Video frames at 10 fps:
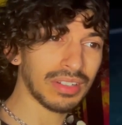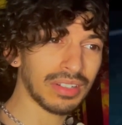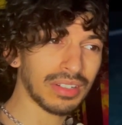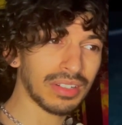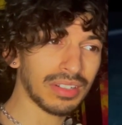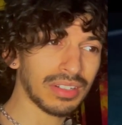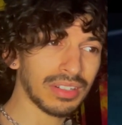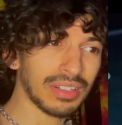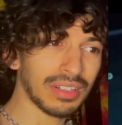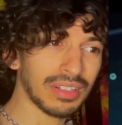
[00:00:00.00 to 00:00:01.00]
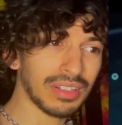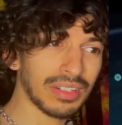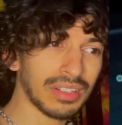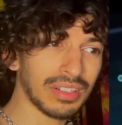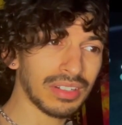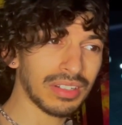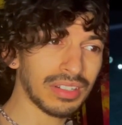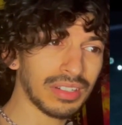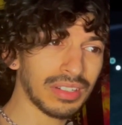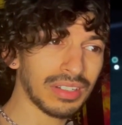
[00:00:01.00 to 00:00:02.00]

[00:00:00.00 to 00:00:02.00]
Nobody speaks.